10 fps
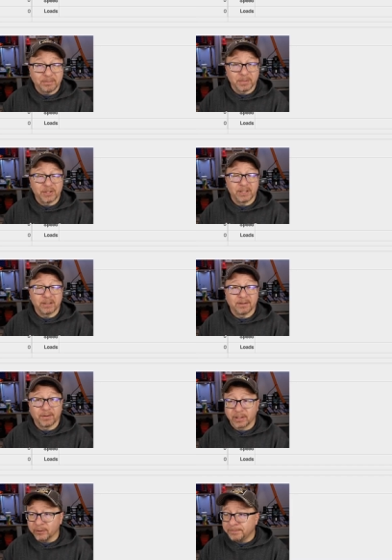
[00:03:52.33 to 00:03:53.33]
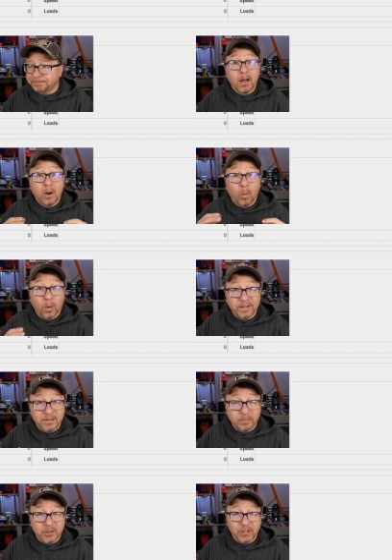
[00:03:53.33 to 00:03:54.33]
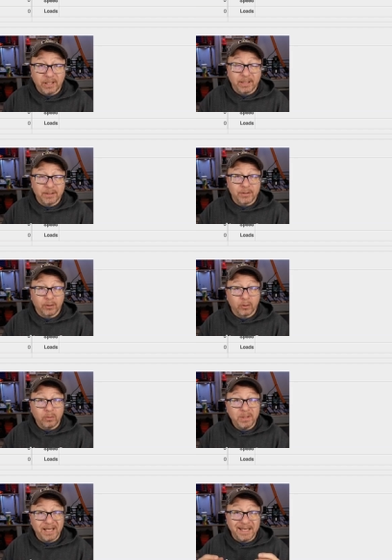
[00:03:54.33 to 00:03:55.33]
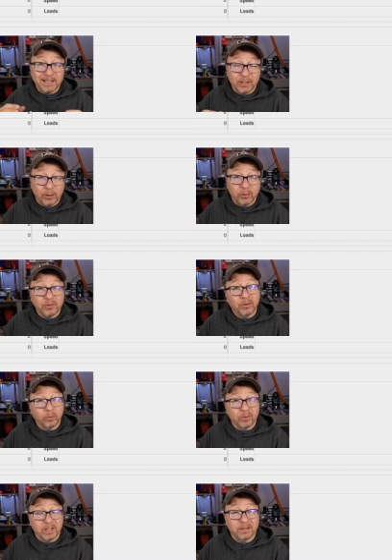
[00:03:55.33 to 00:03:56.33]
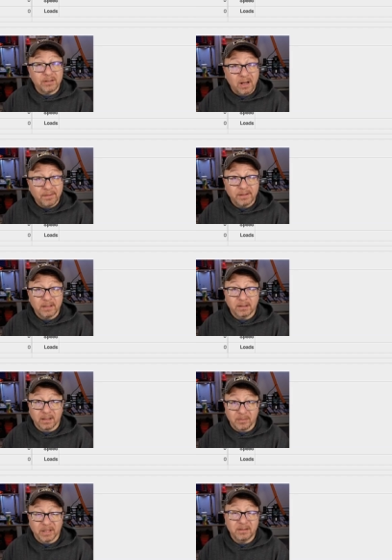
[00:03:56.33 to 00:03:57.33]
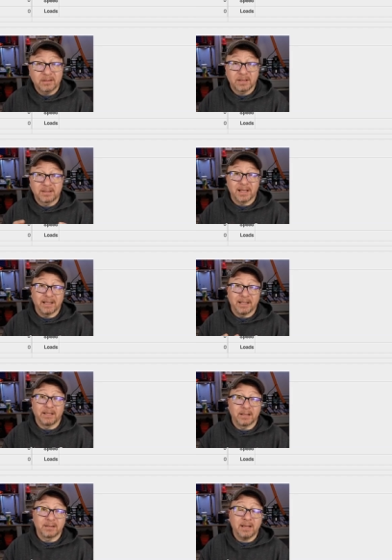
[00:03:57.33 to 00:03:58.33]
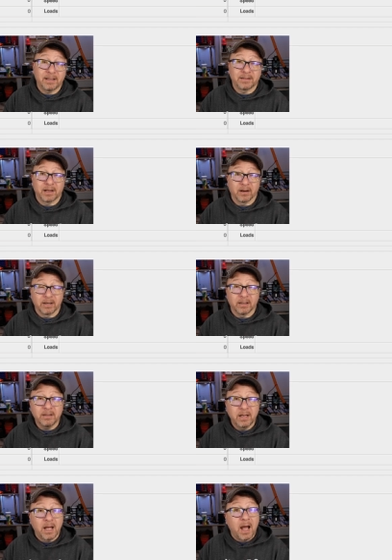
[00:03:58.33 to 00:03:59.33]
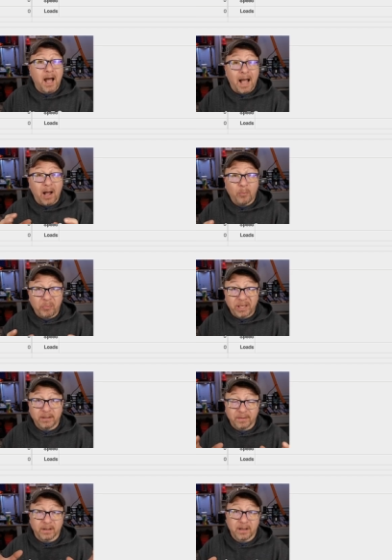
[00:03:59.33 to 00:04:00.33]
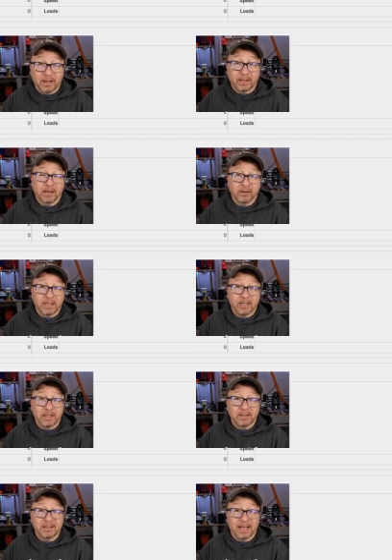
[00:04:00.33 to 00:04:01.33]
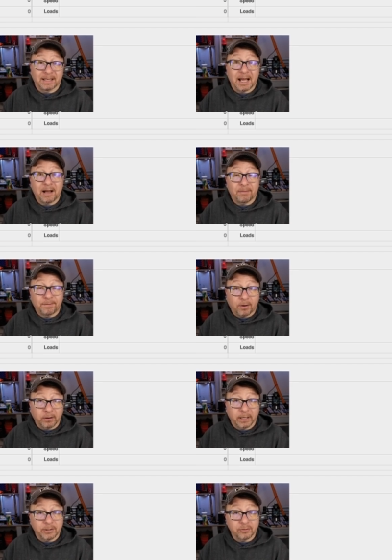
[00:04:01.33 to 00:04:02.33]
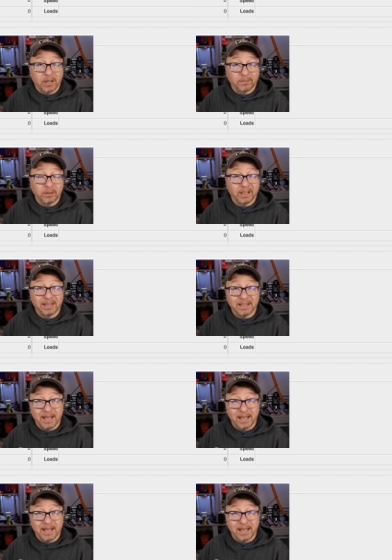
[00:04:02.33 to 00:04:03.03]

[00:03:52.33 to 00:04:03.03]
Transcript: machine configured. Once the machine is homed, it knows through the soft limits set in the settings area how big the cutting area is and how far it can travel in the